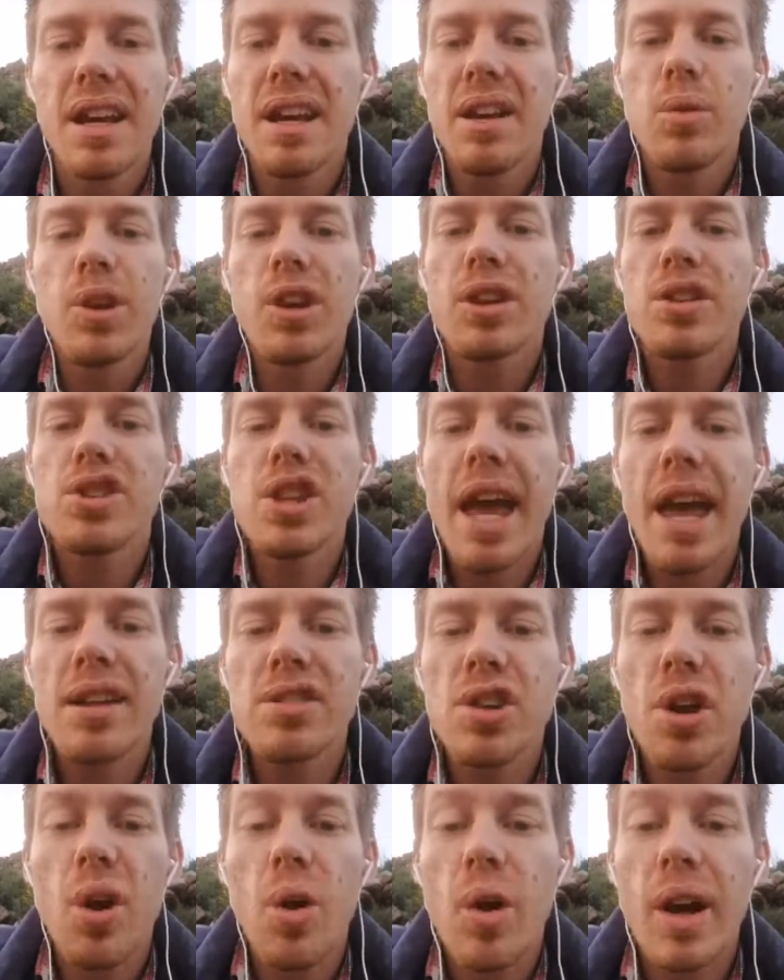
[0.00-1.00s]
We can change
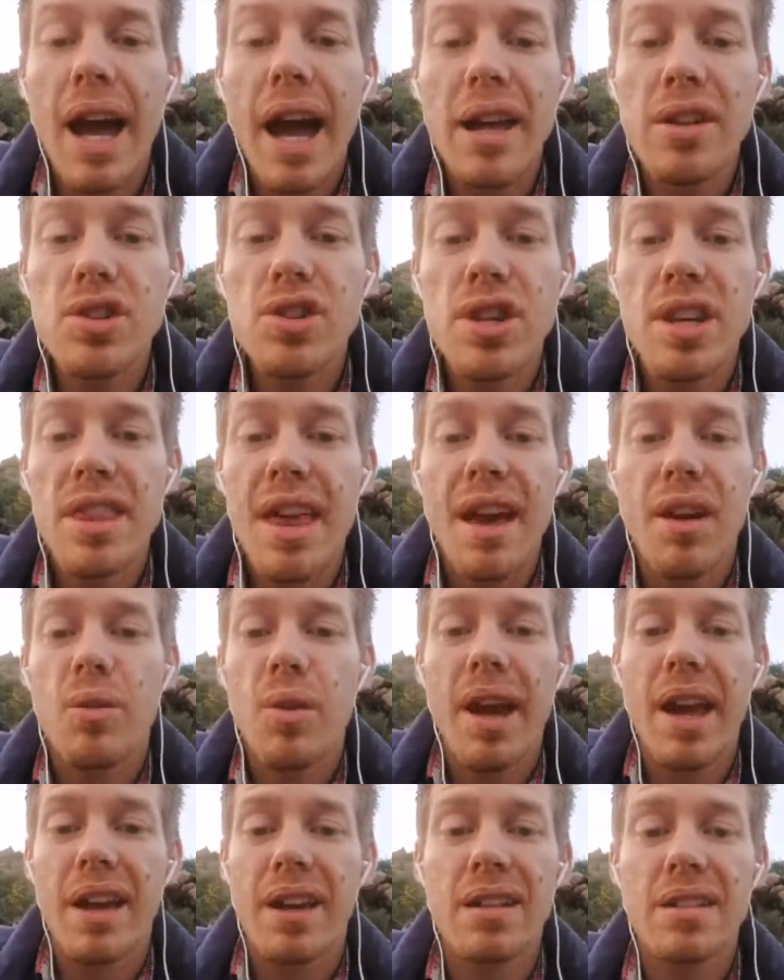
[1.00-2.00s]
a whole country that
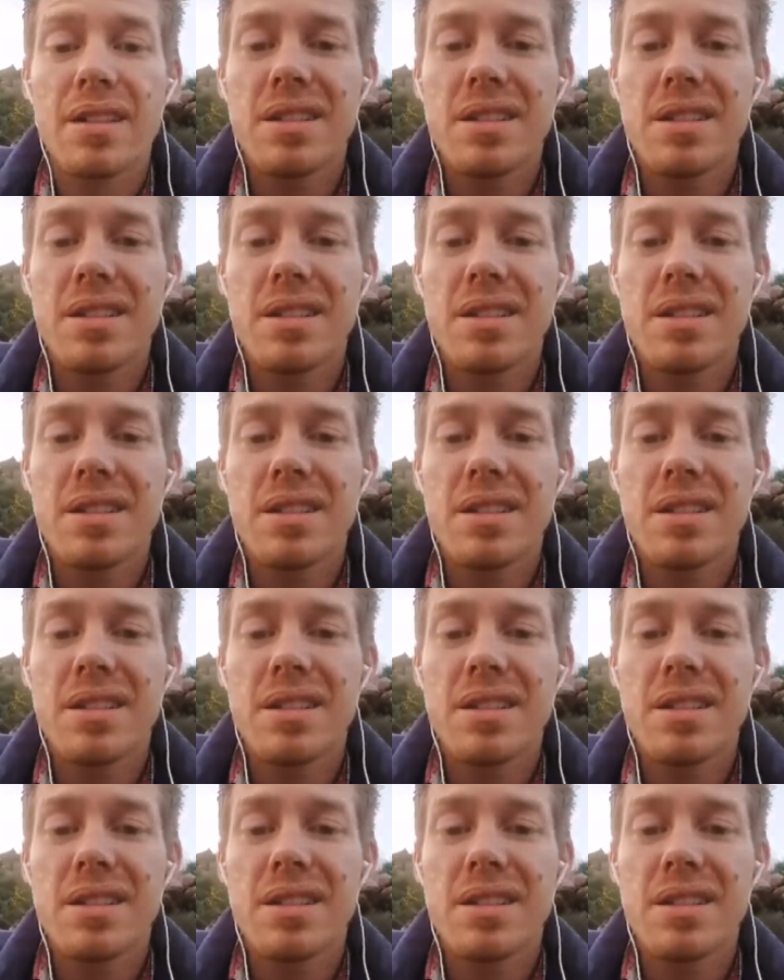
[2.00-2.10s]
way.